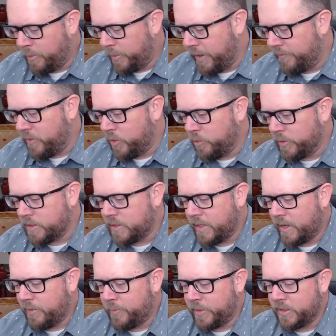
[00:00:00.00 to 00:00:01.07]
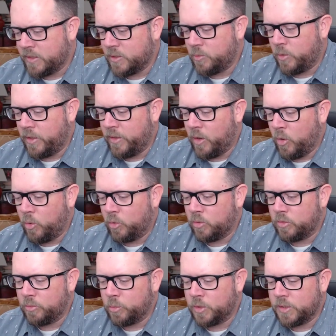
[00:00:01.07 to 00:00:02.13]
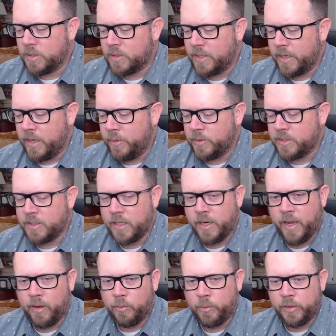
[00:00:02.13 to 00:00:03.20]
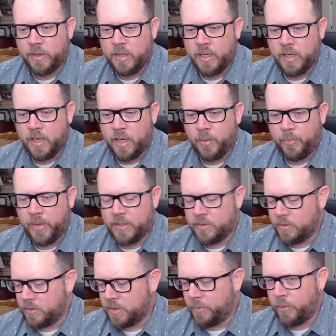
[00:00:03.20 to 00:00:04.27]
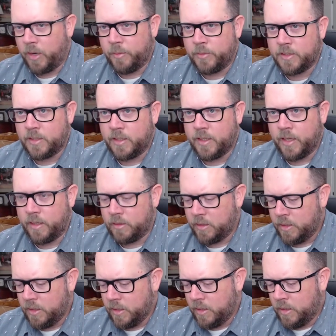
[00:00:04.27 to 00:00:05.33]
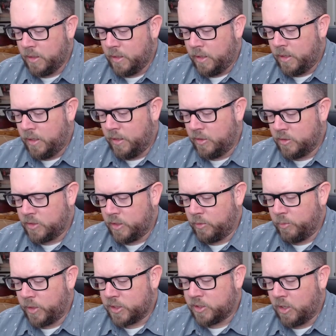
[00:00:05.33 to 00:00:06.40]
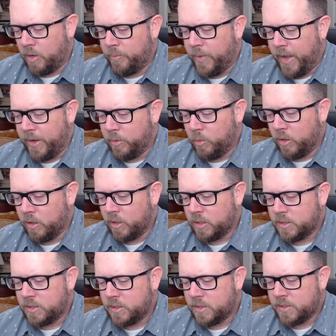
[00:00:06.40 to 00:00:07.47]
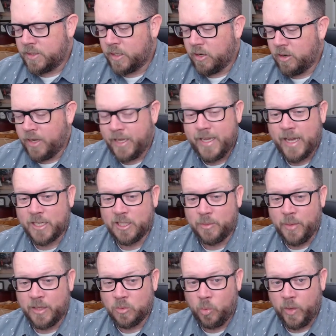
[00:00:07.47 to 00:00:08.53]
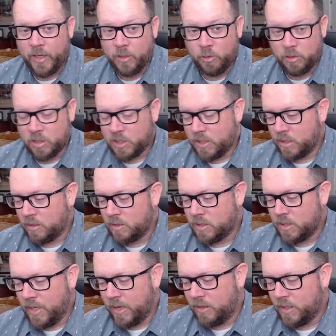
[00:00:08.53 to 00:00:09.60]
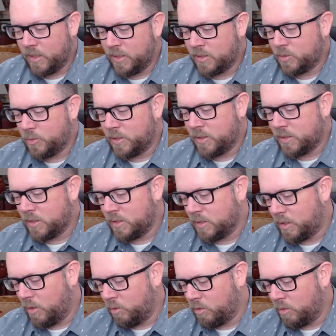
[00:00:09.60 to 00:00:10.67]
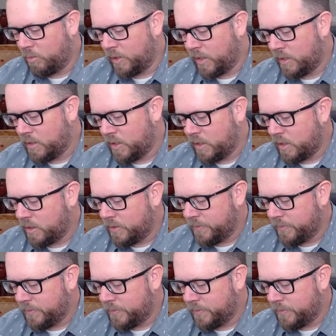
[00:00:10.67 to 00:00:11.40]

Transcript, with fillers: We have new ones now, but this is one of the old ones that he would send out with the uh, pencils that Brian would send out. And there's a Rickshaw Bagworks sticker. He actually makes way cooler stickers now than this one. This is an older one, I think.